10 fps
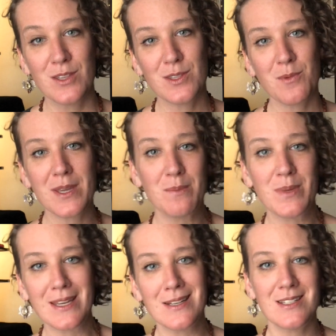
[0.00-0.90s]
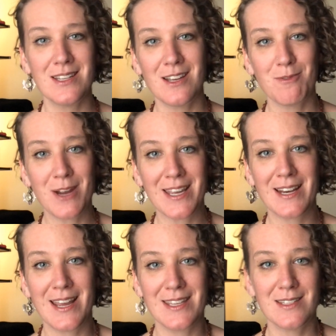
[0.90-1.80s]
so that we can begin to
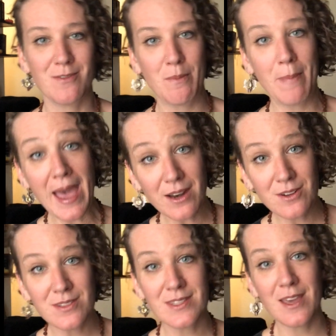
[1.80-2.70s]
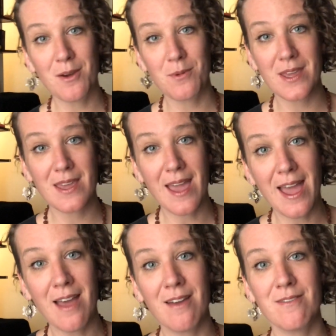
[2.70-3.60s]
recognize different patterns that we
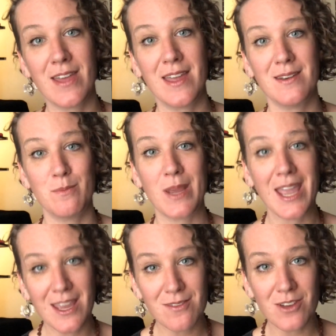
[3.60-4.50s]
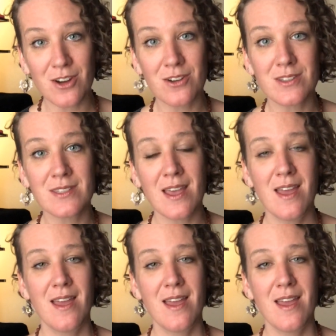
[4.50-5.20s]
have and behaviors